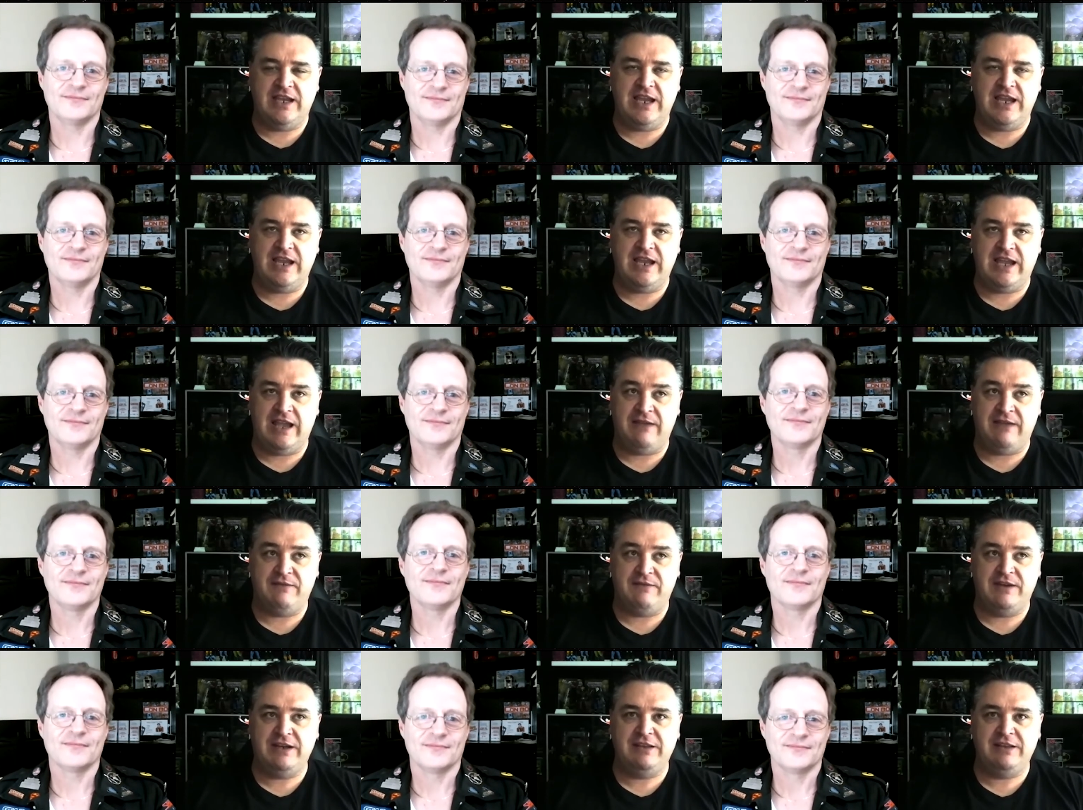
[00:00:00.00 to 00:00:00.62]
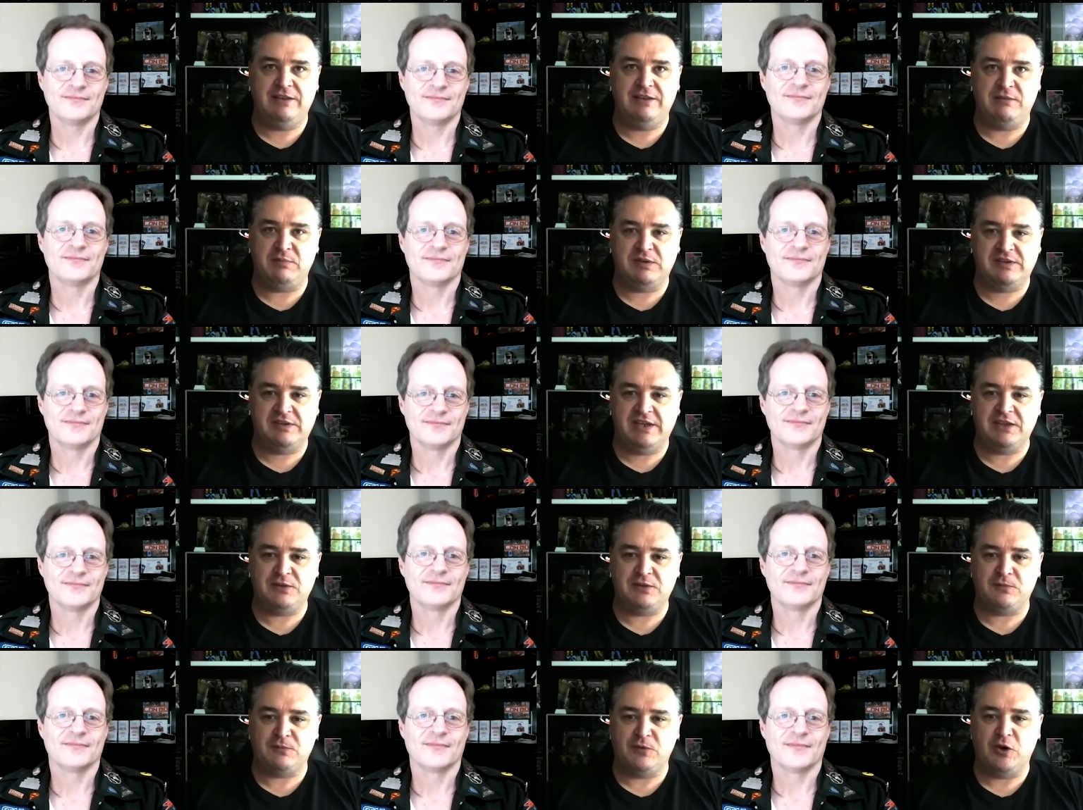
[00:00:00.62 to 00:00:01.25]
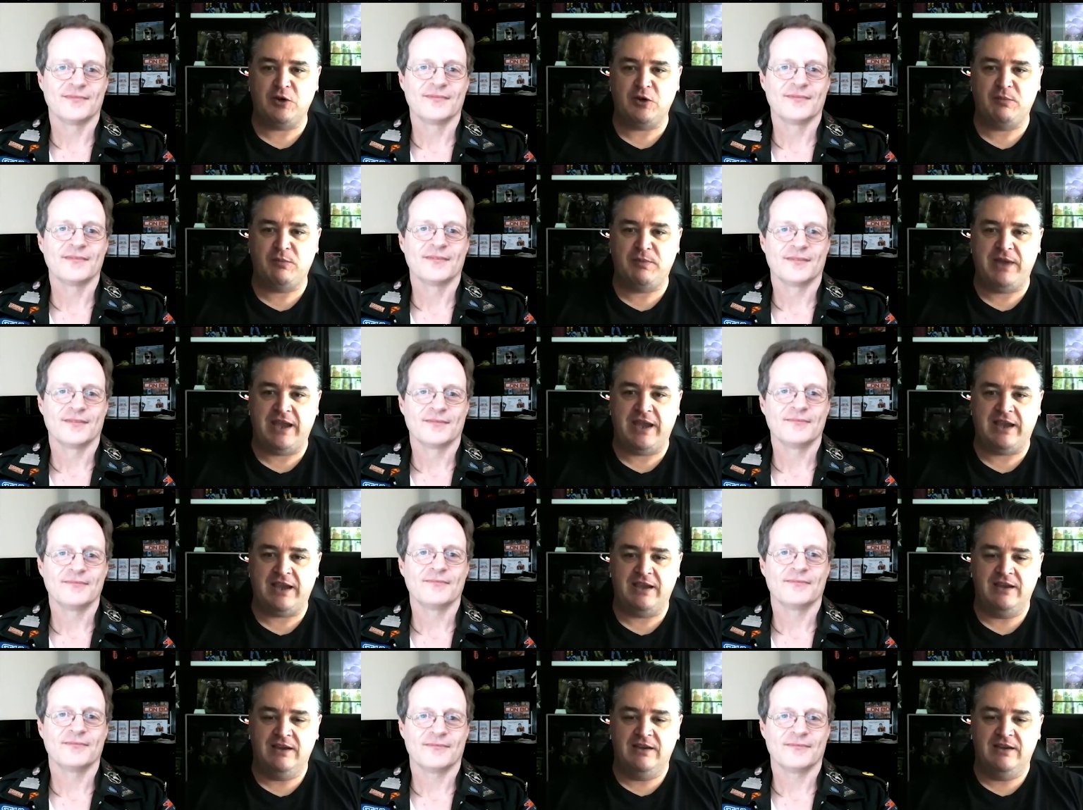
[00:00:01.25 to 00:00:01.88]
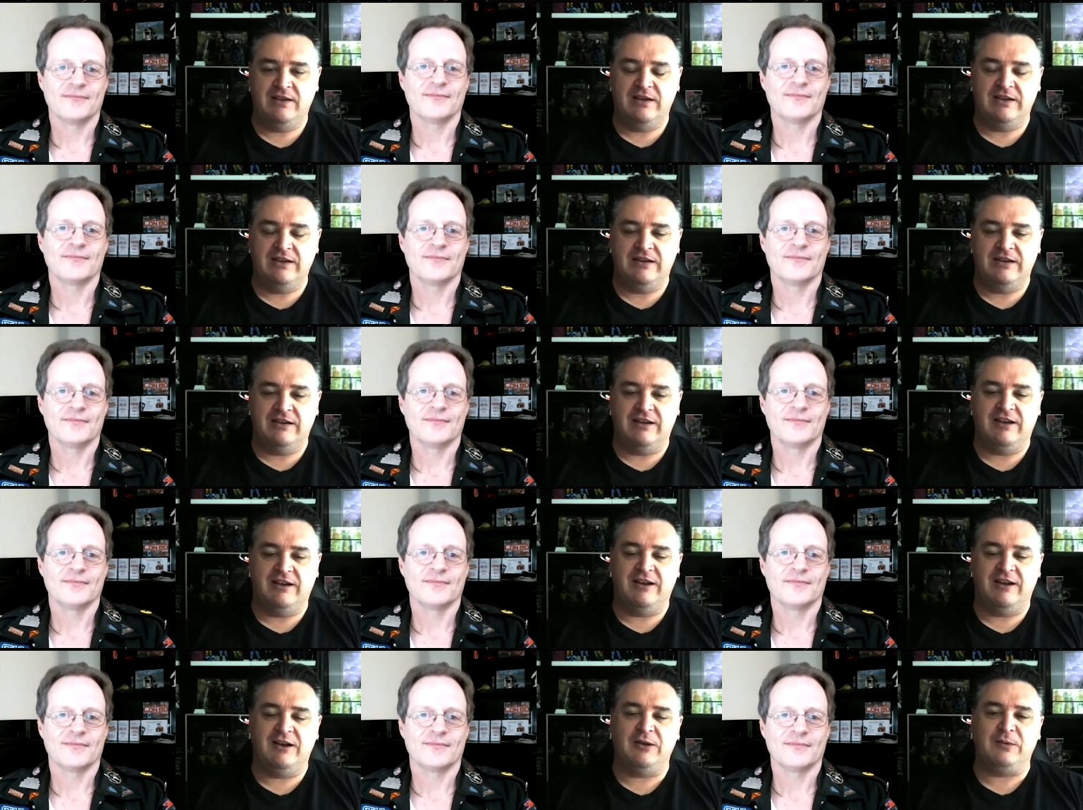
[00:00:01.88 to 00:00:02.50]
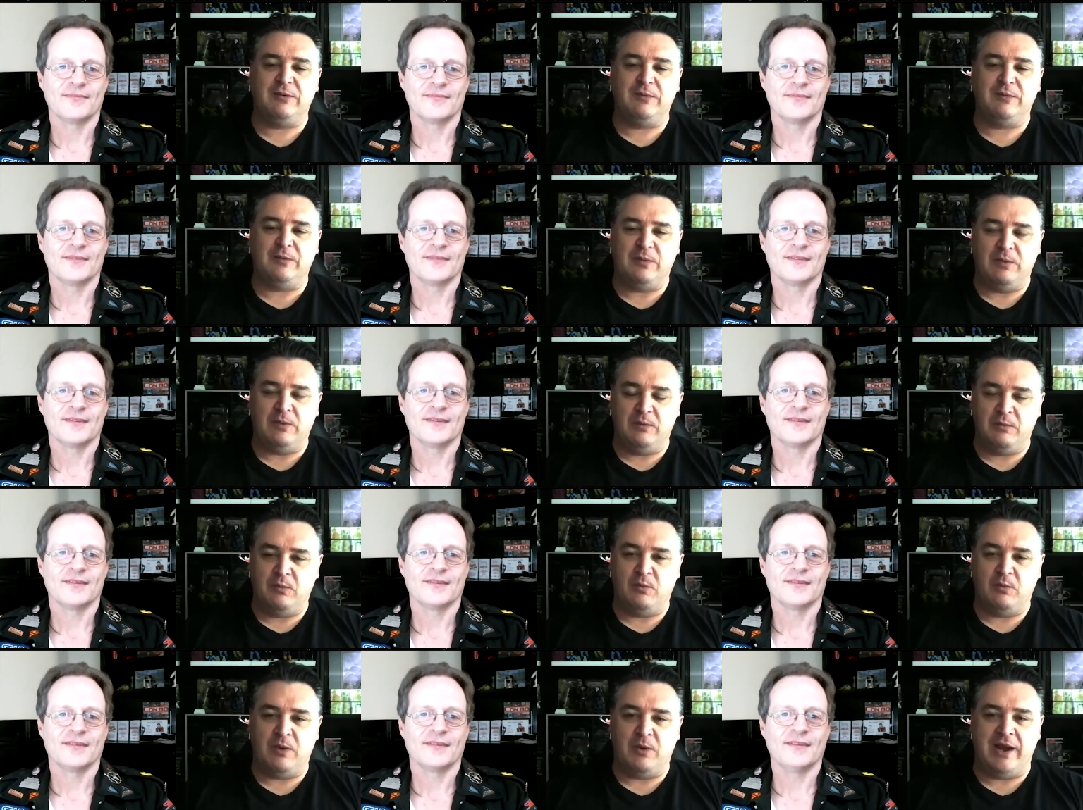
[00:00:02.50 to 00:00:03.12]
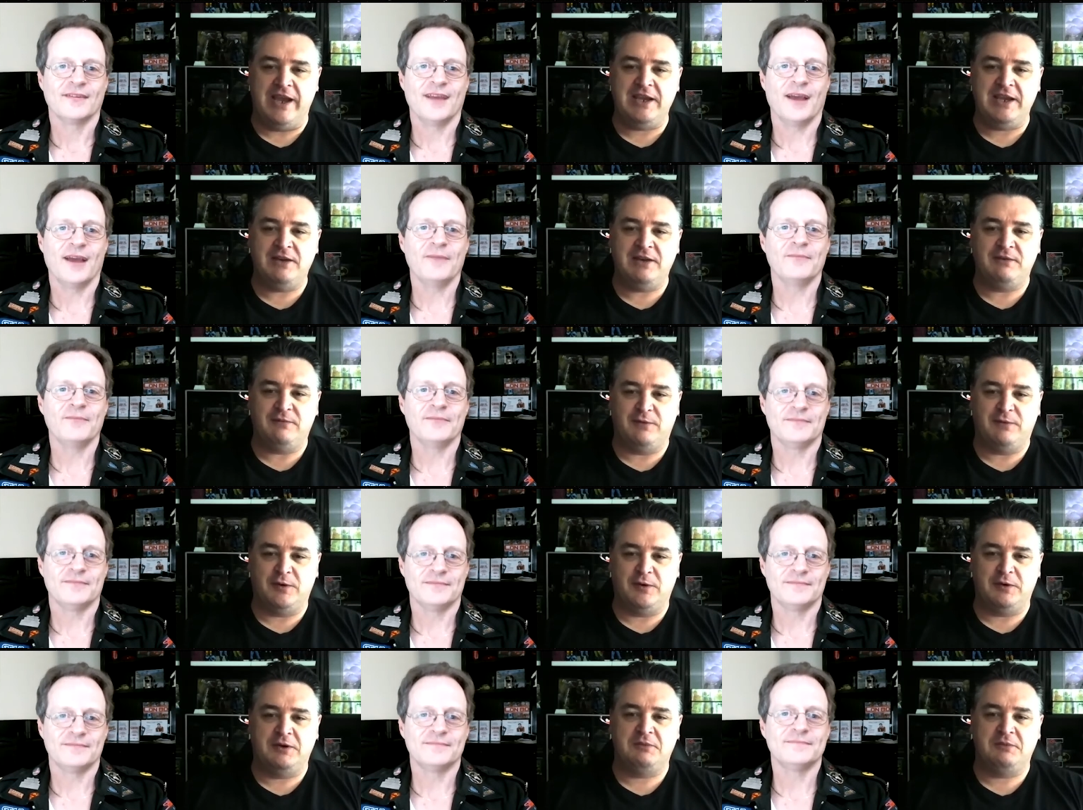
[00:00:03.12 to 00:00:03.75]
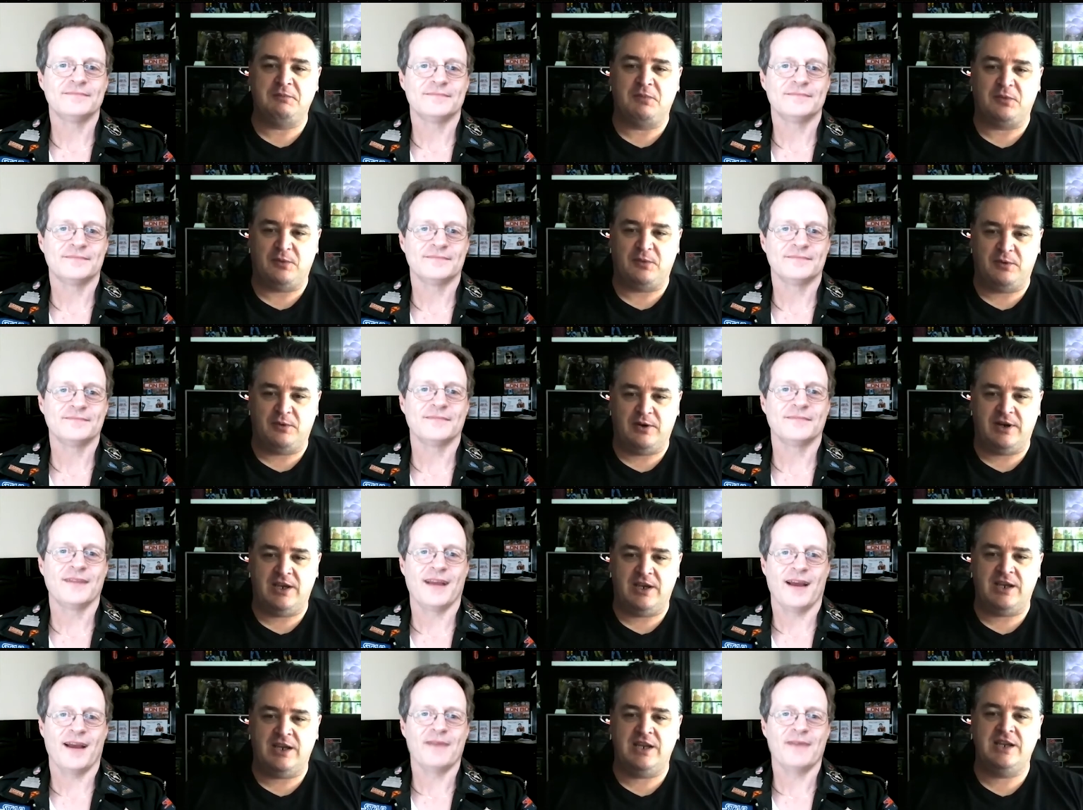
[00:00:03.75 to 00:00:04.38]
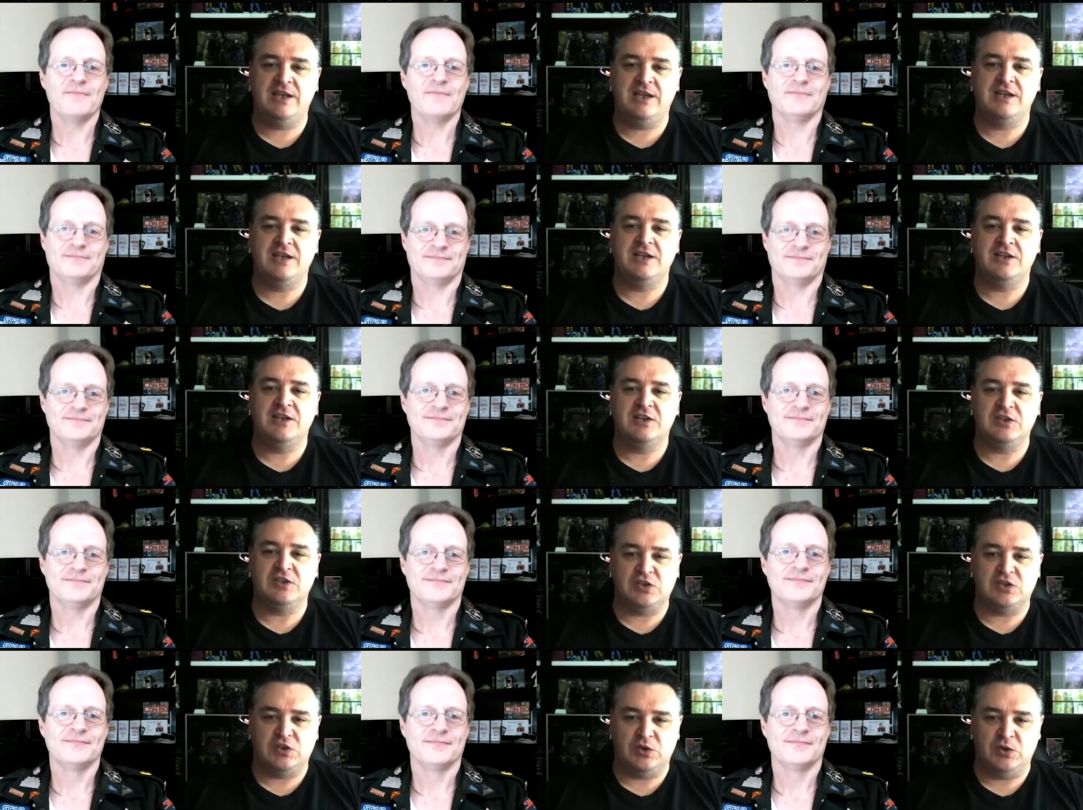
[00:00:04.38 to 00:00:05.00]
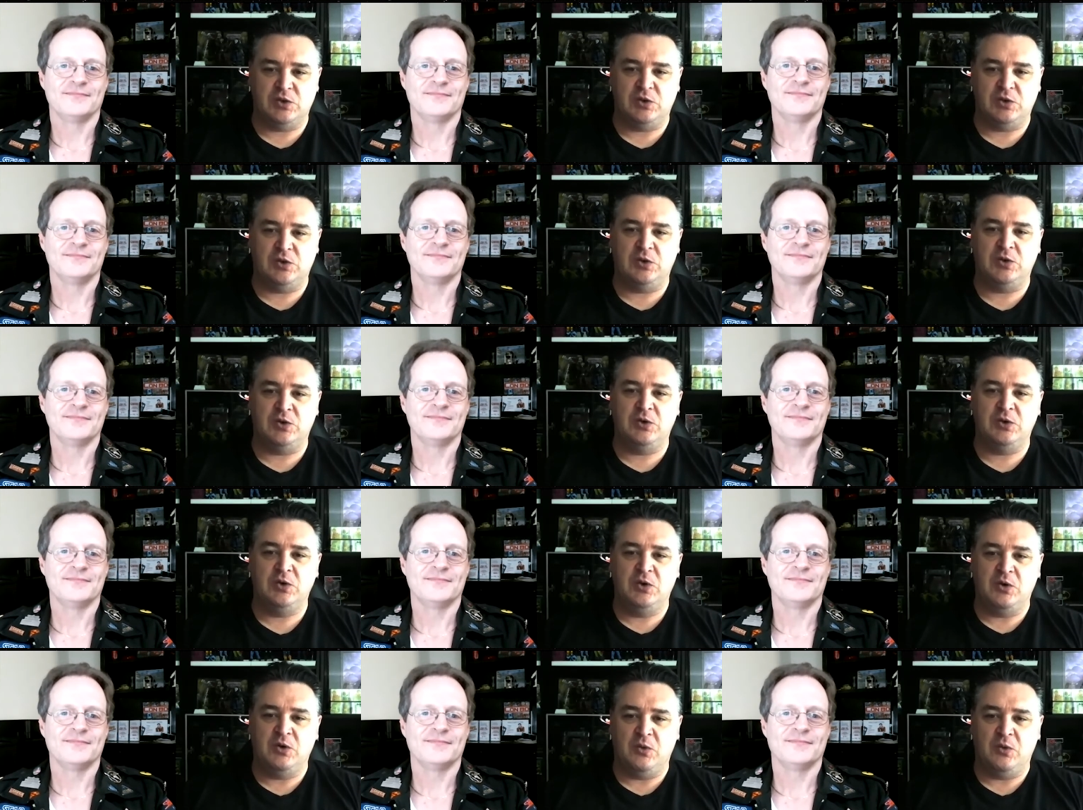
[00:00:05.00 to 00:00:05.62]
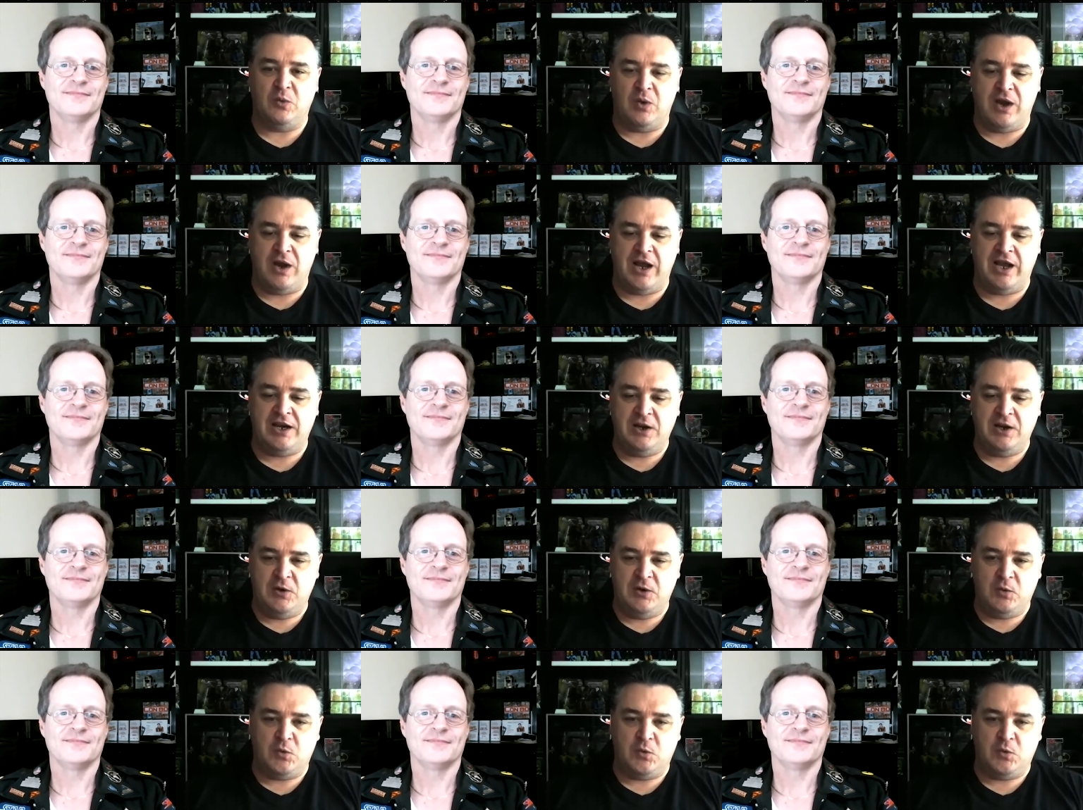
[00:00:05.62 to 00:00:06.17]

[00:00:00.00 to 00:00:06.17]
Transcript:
Speaker 1: have anything, but take the rocket pack. Uh, wait for it. Three, Yeah. two, one.